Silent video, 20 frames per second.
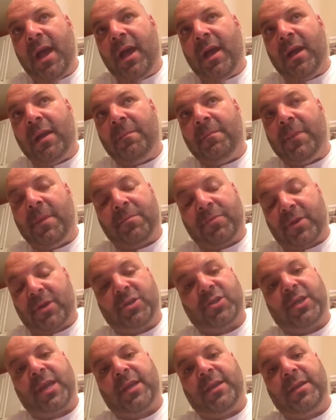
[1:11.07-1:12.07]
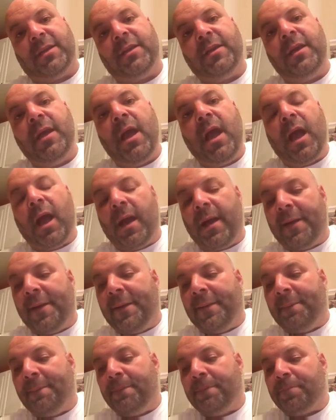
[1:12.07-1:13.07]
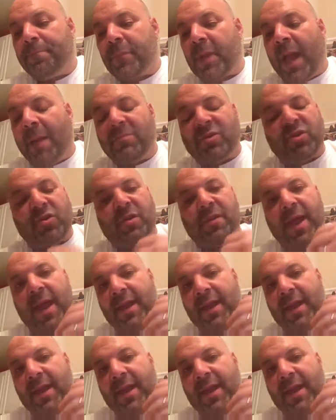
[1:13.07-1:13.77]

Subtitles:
appreciated. I'm sure